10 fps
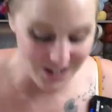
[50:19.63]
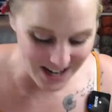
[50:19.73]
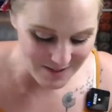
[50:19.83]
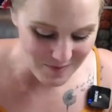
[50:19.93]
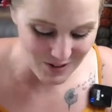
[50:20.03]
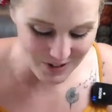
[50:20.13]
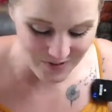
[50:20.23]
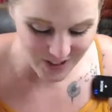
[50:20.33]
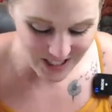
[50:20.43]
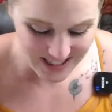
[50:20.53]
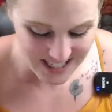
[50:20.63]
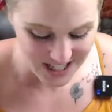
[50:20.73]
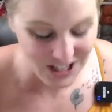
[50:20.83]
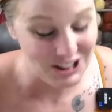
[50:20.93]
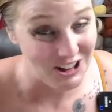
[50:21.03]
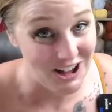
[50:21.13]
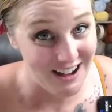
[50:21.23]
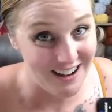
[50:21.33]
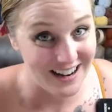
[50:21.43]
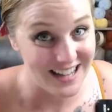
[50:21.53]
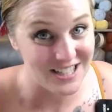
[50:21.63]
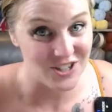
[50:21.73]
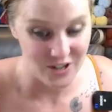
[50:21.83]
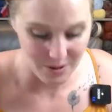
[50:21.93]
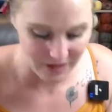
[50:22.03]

I've been revealing this a lot on Instagram